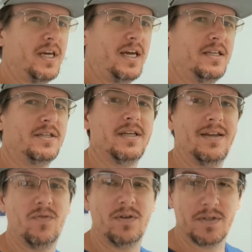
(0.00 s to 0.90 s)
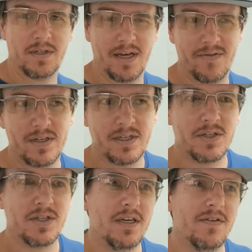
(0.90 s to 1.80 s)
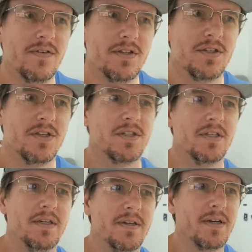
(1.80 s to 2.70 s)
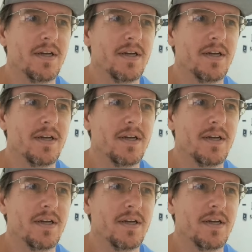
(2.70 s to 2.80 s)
10 instead of Windows 11 to see if it's just a